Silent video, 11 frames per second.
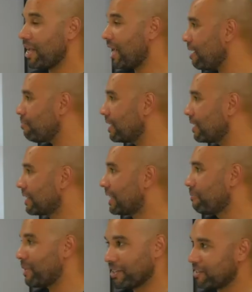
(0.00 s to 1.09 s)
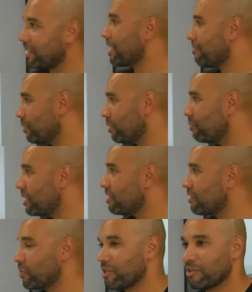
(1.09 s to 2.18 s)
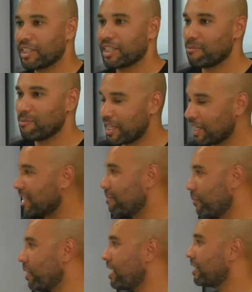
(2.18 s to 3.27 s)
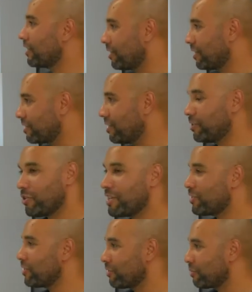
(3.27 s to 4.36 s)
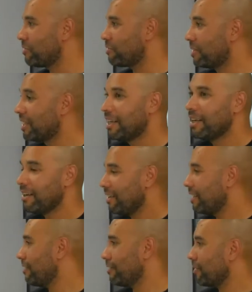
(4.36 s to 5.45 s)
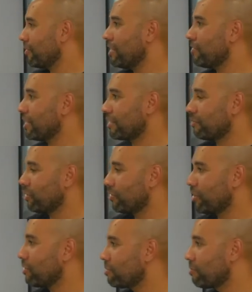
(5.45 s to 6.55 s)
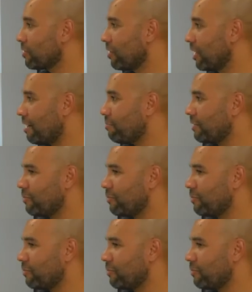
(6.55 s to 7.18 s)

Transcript: happy because they keep doing business with you and you keep taking them away and going to trade shows with them. So they think the customers are all happy.